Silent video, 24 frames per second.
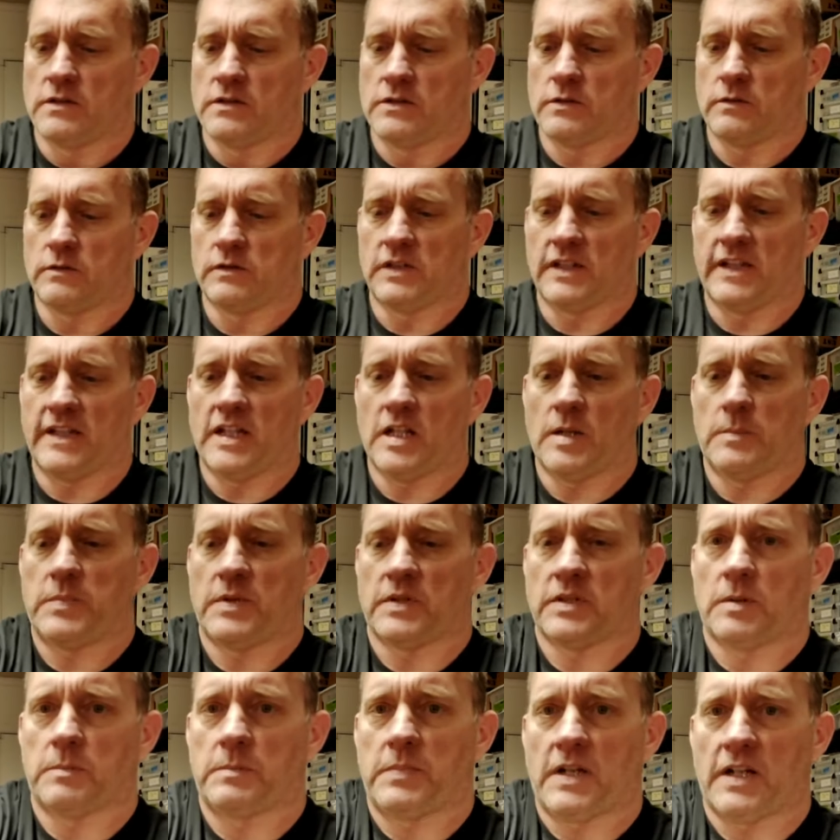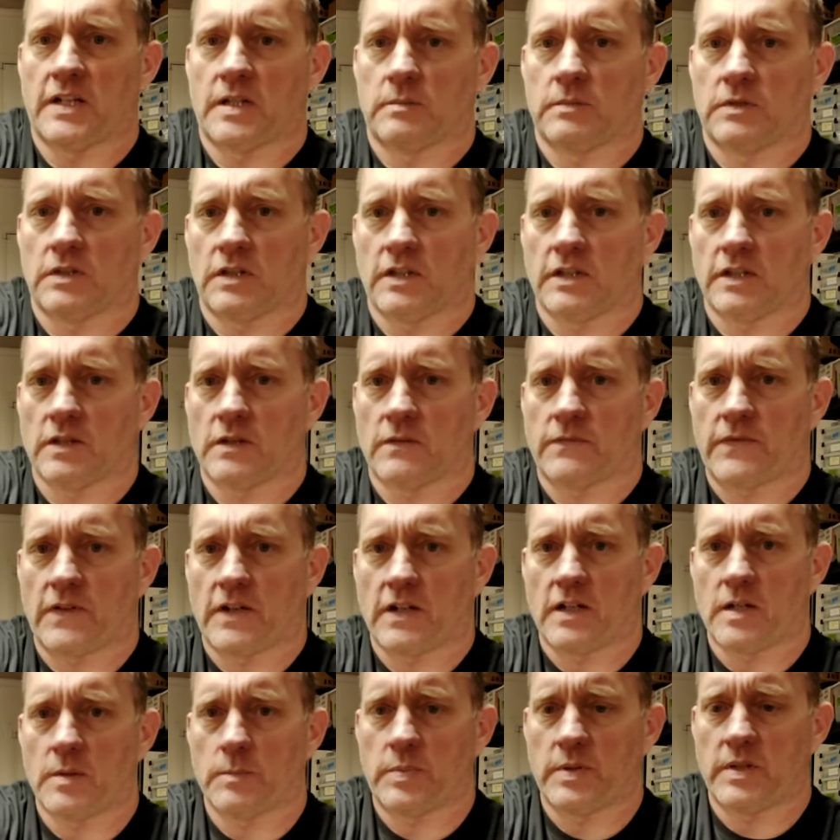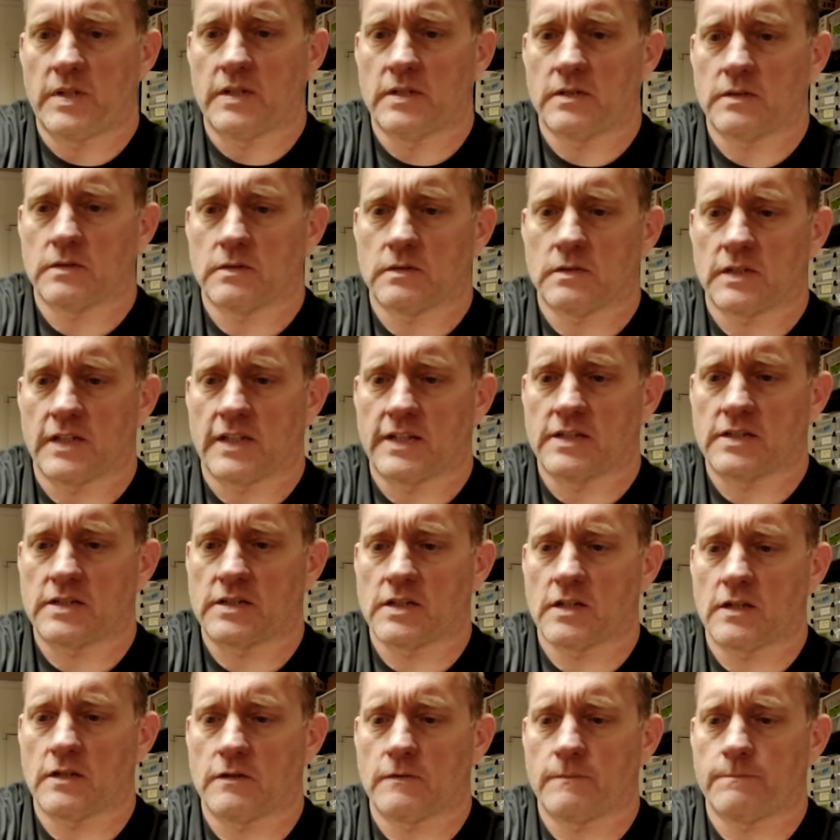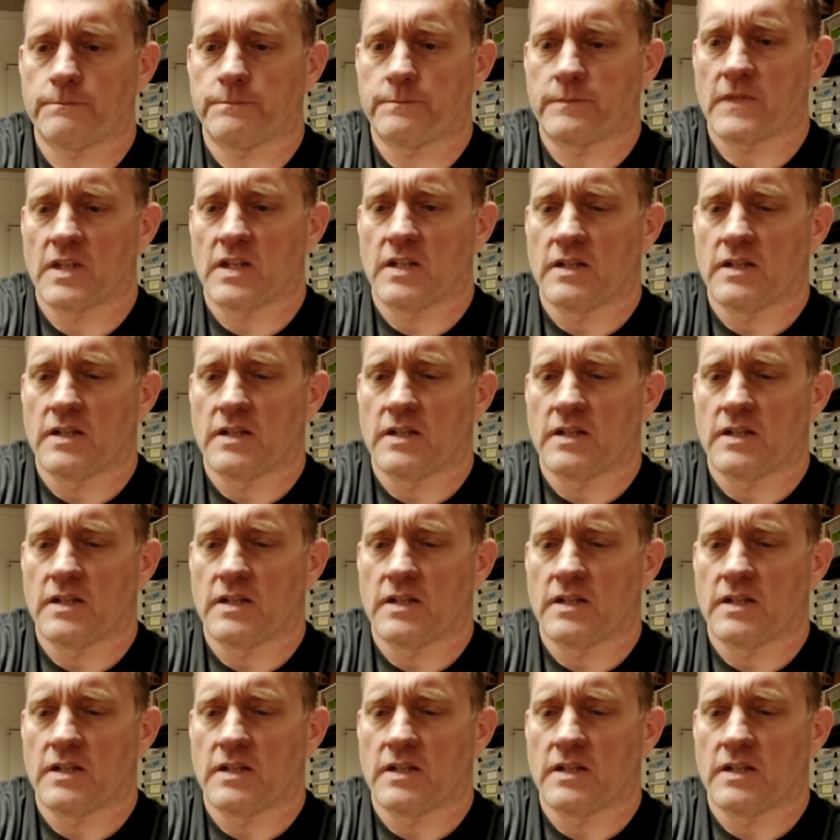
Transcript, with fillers: to lay up on the bottom lug of the firing pin, like so.